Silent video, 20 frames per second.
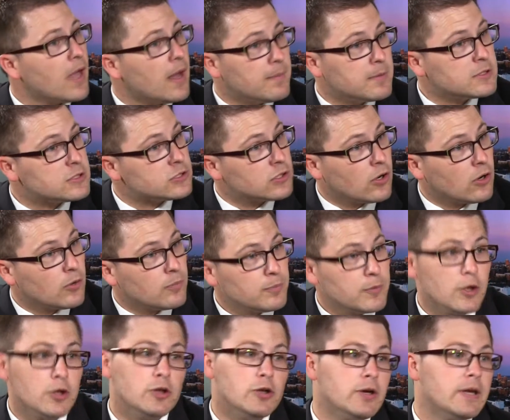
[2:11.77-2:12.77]
And
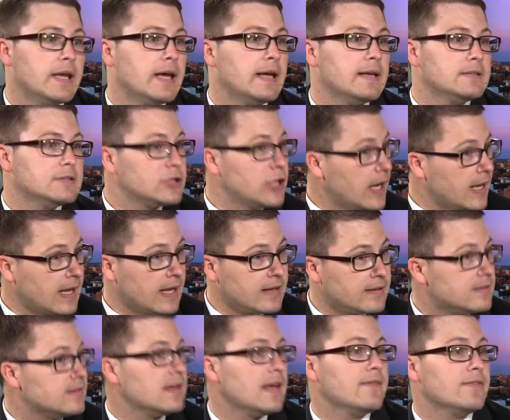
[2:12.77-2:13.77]
so you look at
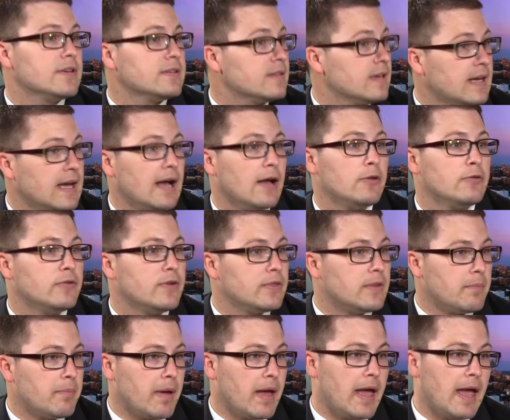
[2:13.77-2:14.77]
checking and savings accounts
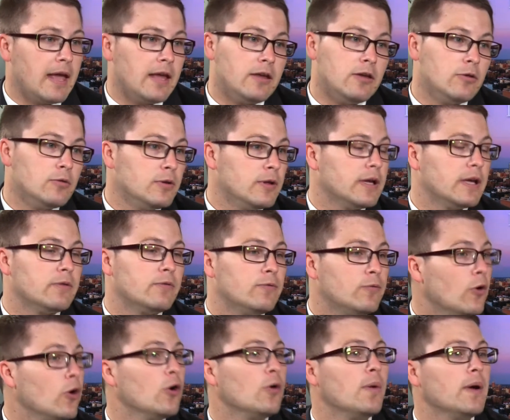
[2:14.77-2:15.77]
at the bank. You look at
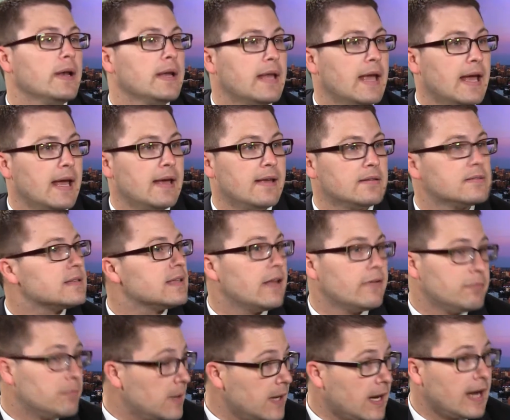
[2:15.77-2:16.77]
401ks
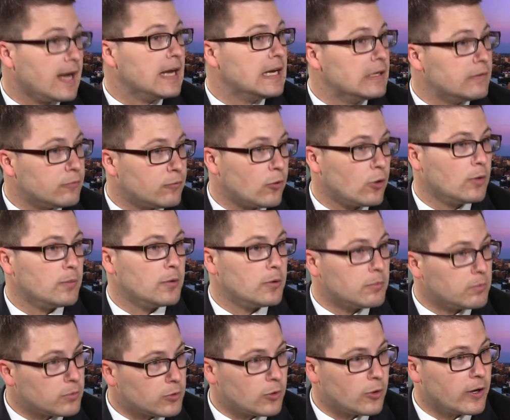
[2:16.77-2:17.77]
left behind at former
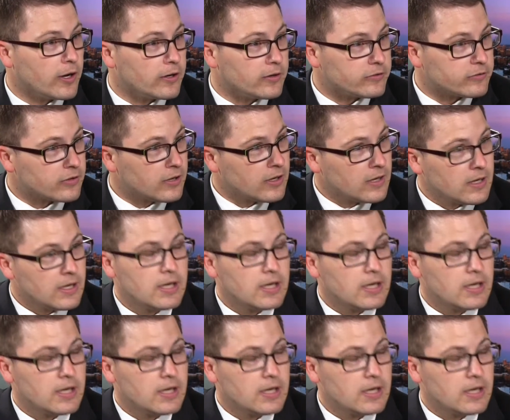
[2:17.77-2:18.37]
employers.